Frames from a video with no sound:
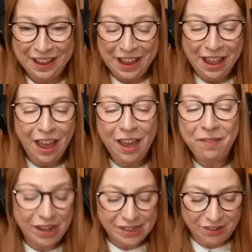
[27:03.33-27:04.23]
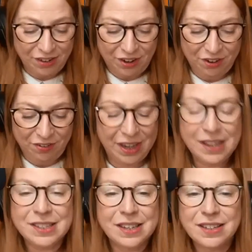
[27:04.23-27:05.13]
I don't know who he
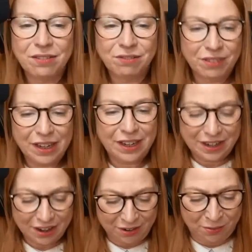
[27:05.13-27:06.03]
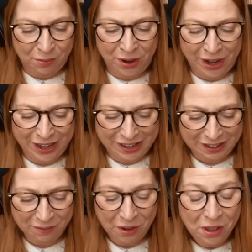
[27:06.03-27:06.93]
is. I don't really know why
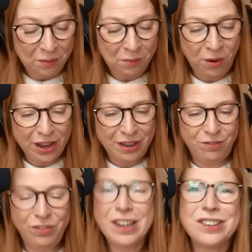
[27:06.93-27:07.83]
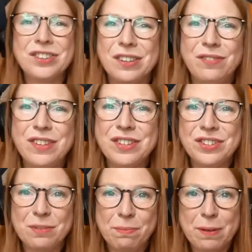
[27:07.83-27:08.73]
he featured him.
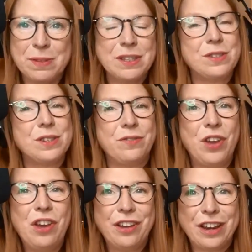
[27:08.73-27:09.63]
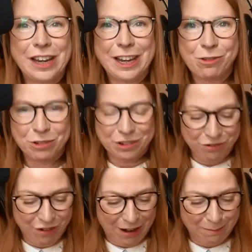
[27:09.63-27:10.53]
Perhaps he's sort of early Gordon
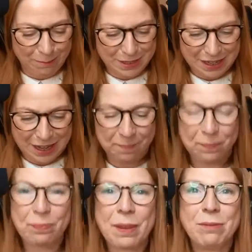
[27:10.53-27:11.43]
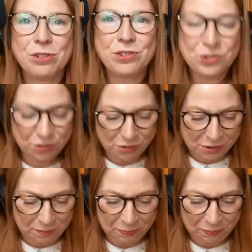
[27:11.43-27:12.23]
Ramsay. I'm not sure.